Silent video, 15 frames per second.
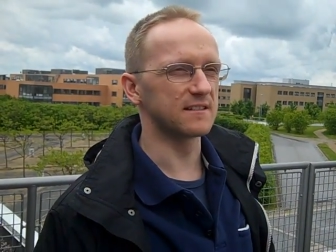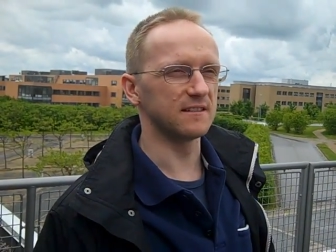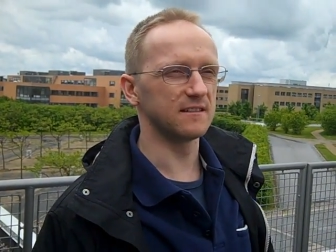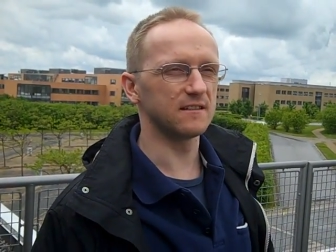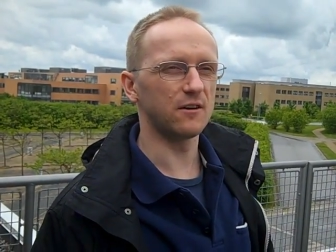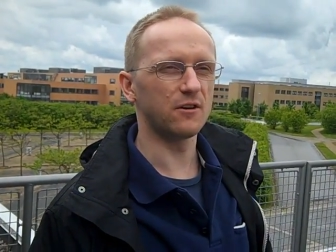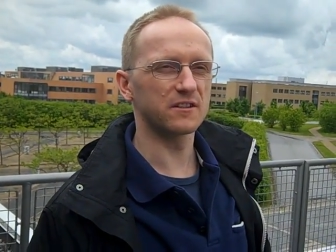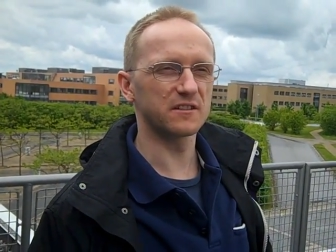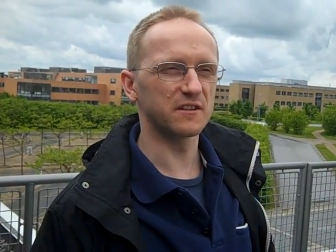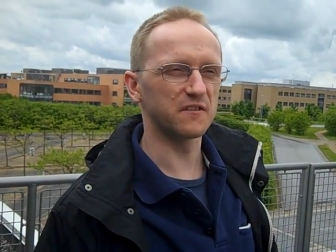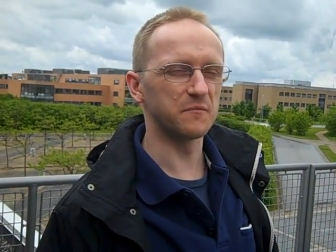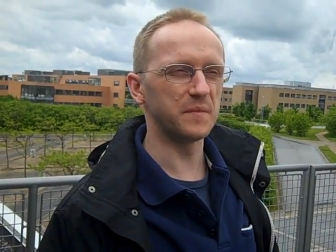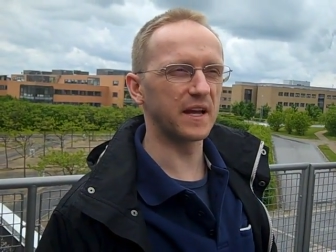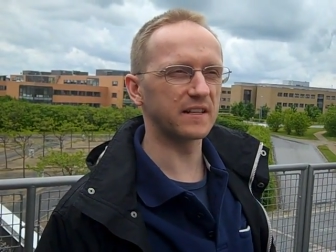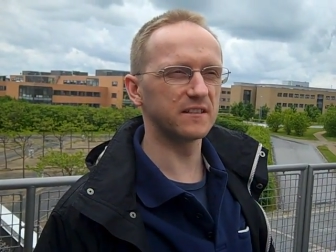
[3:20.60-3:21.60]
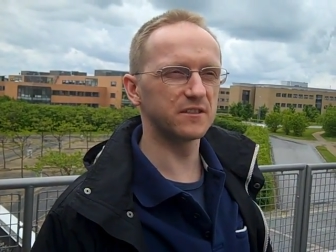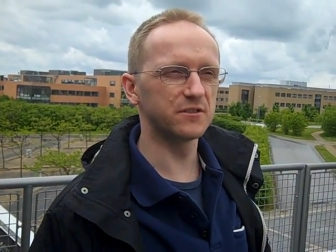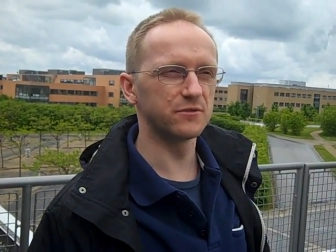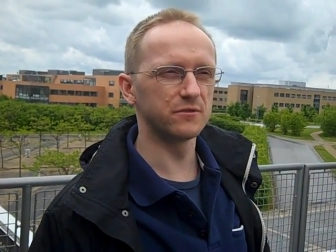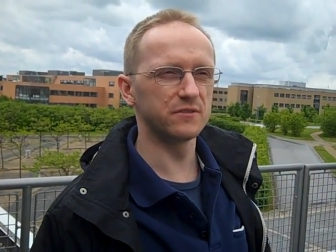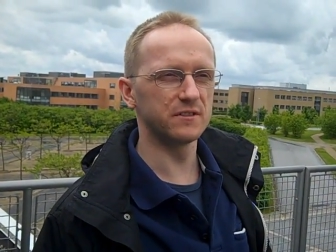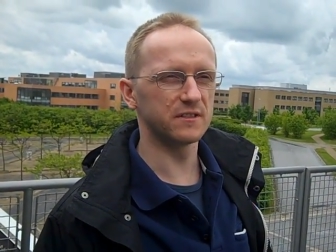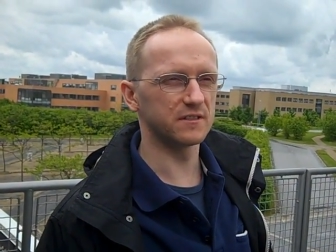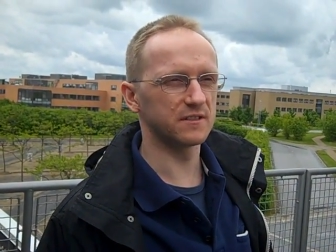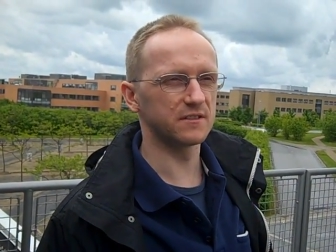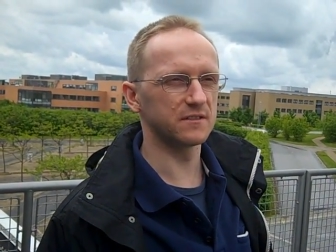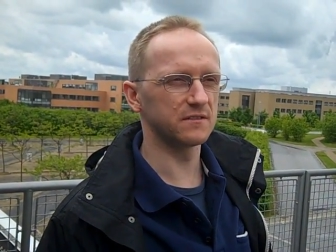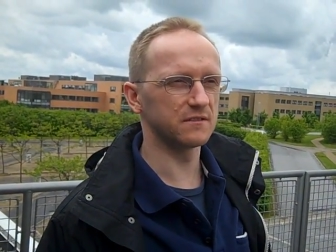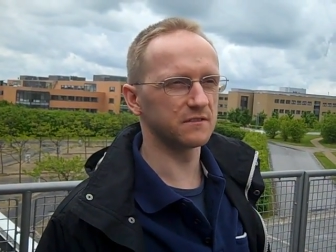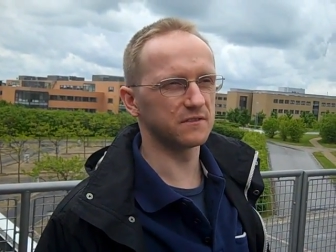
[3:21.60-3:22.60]
it's in order of magnitude
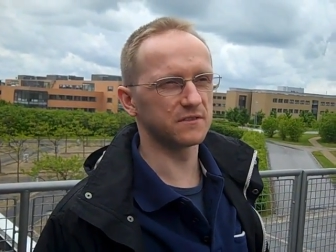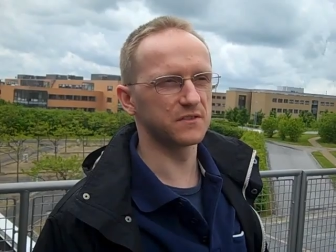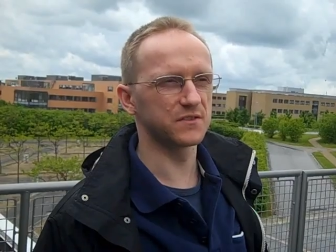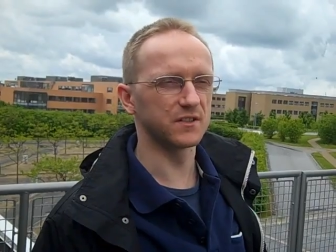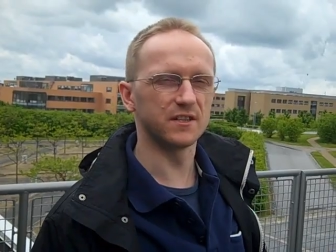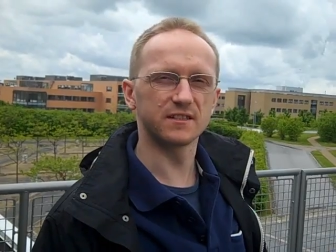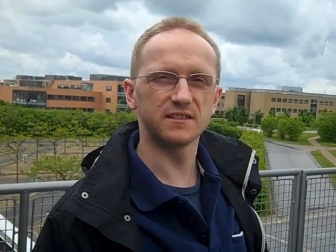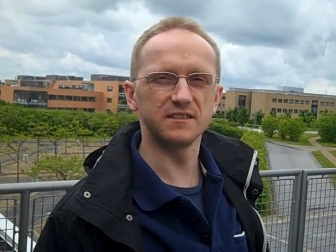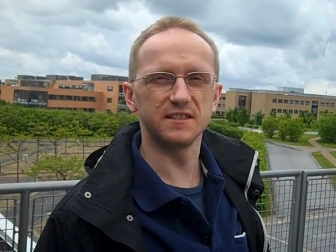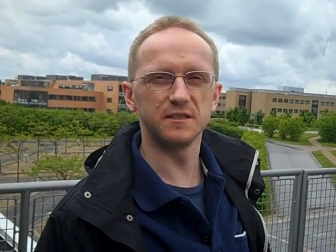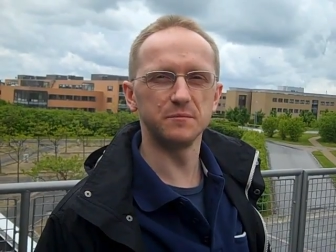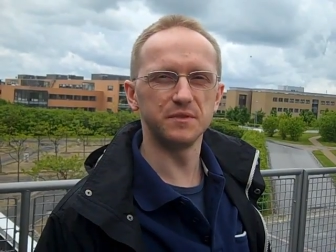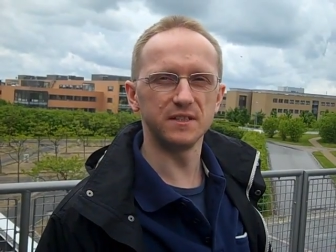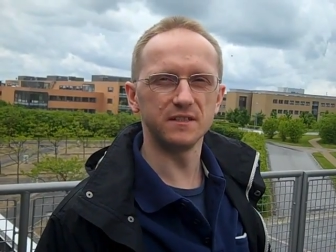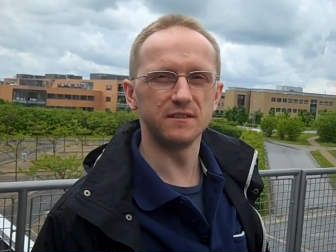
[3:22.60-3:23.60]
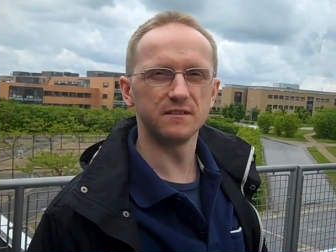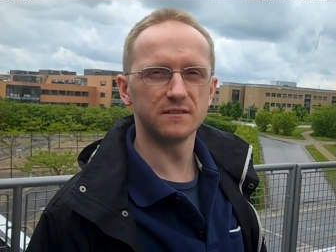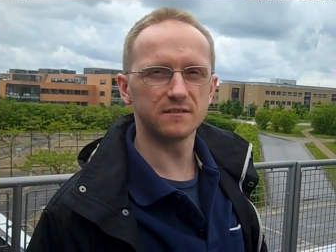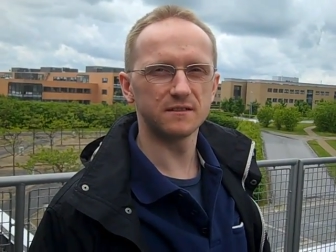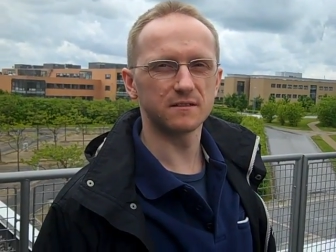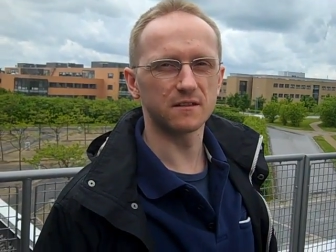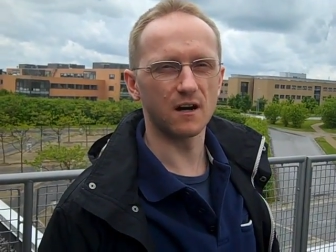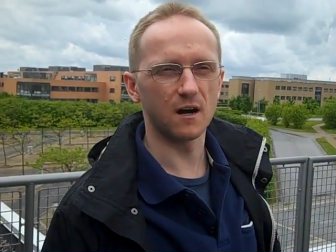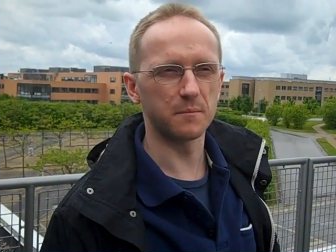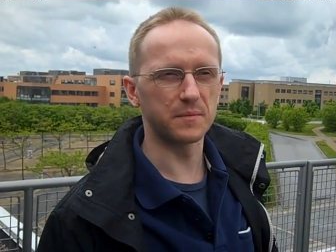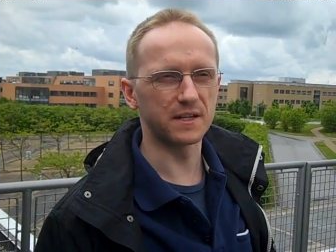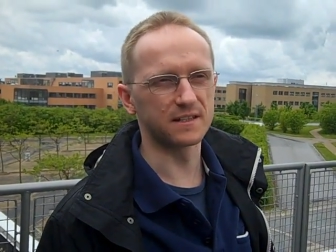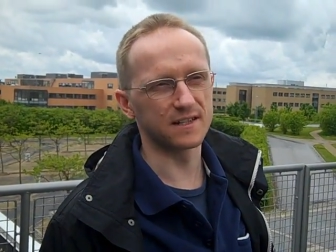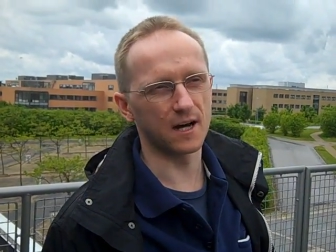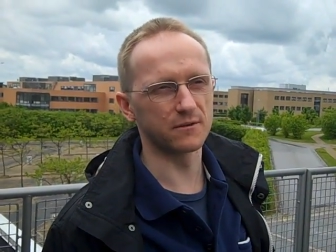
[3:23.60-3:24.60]
30 dB
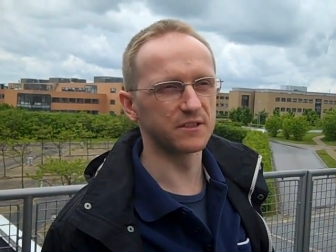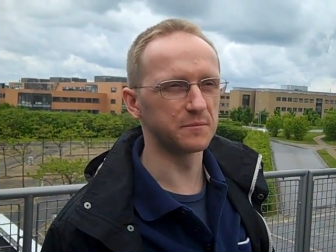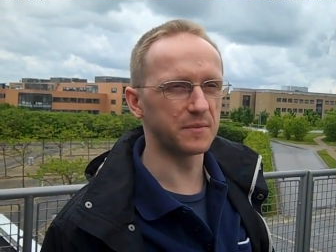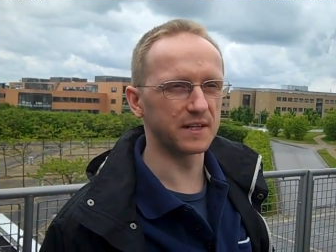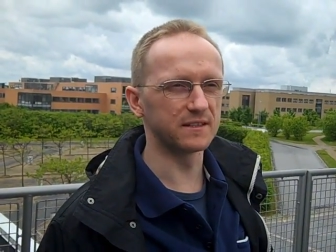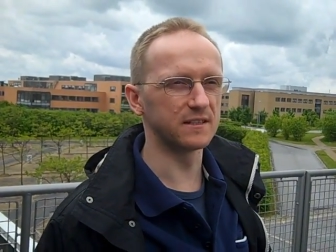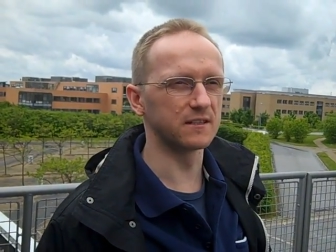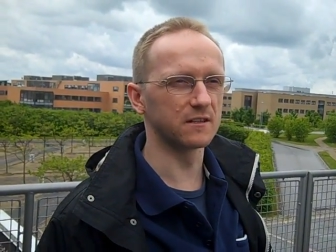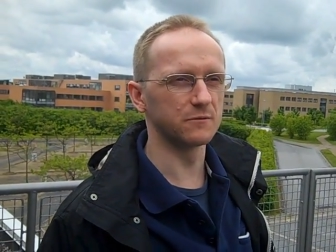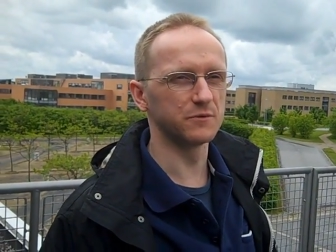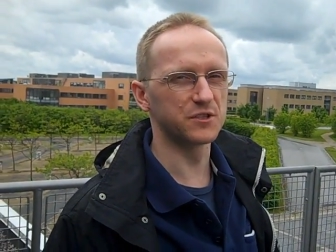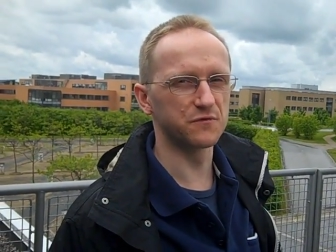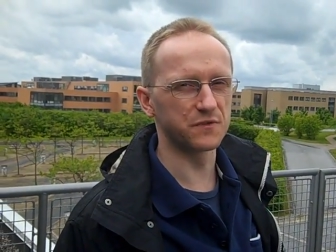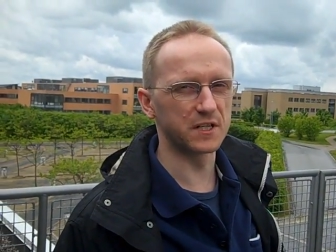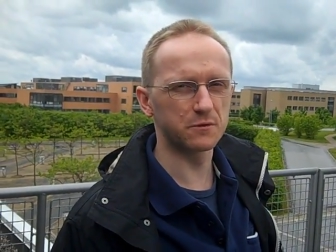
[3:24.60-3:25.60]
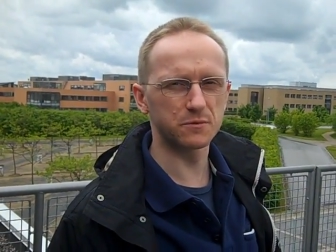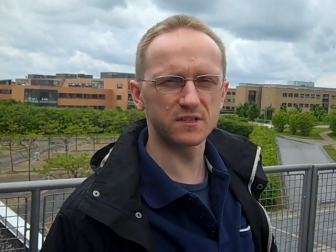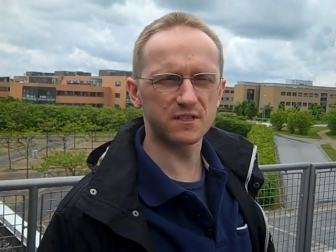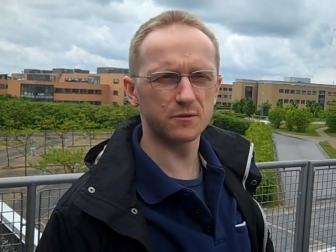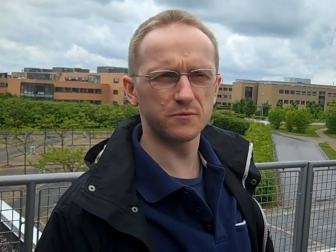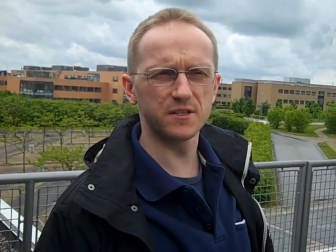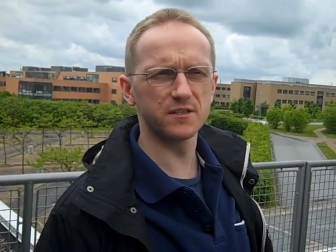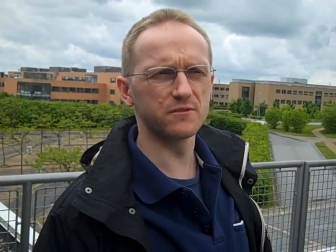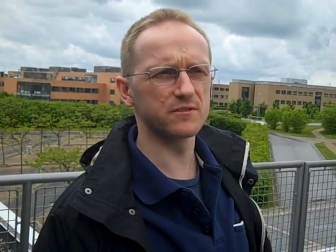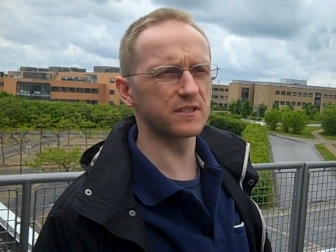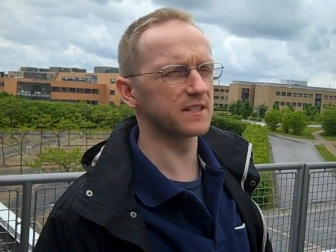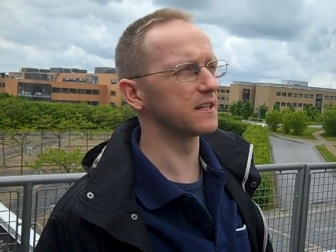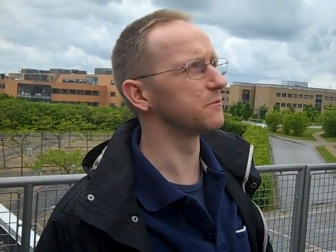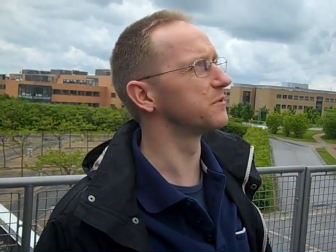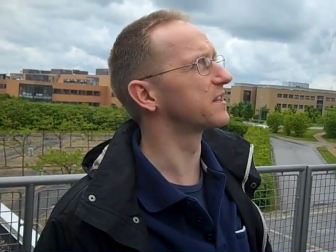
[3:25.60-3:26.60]
up and down, depending on which frequency we use
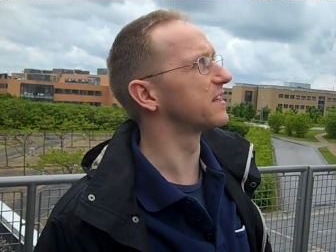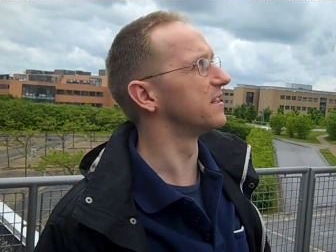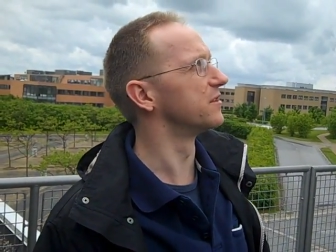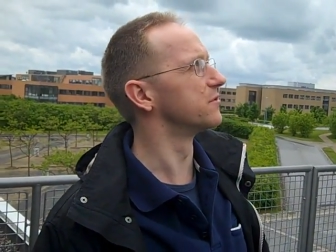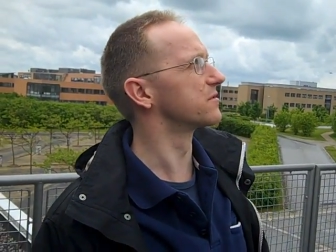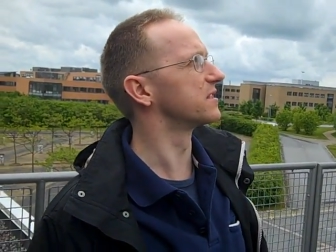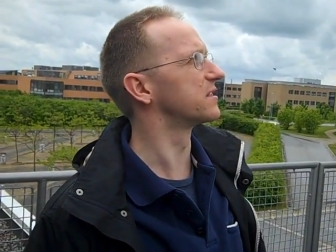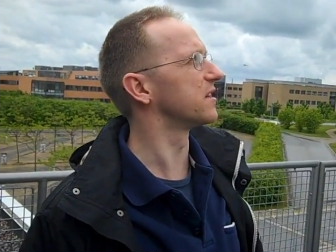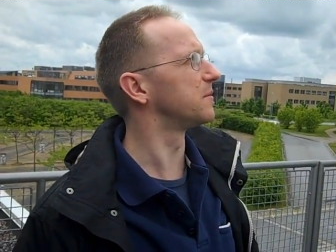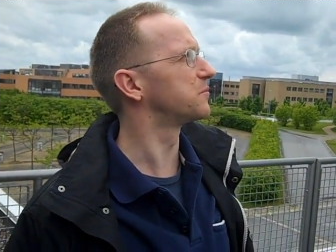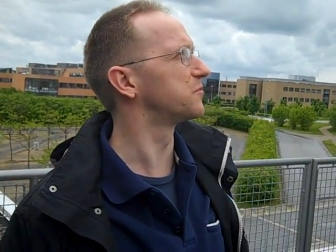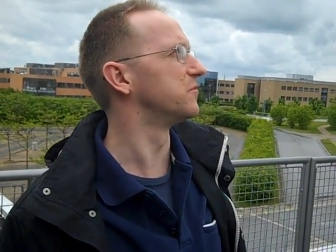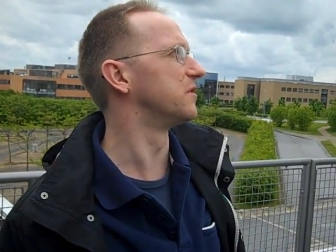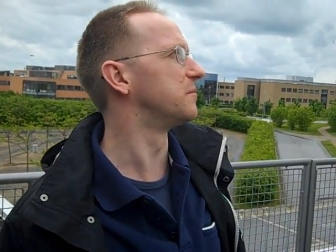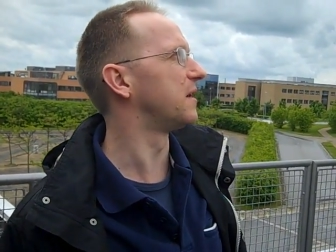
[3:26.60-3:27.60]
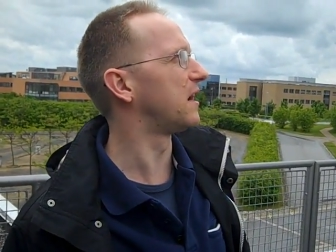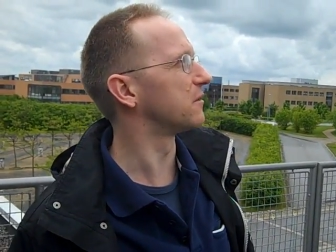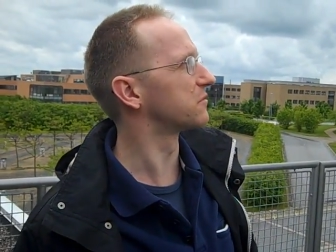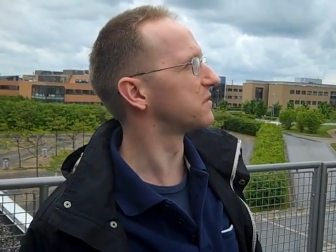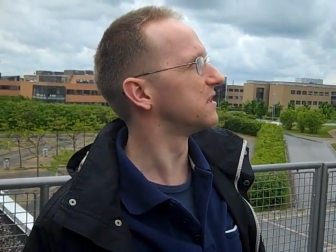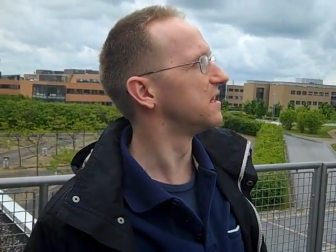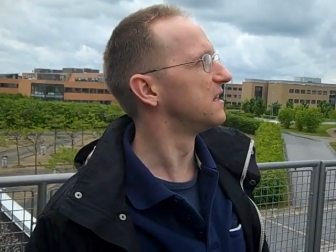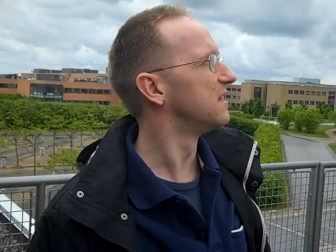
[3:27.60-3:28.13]
it, and we can use it up to about,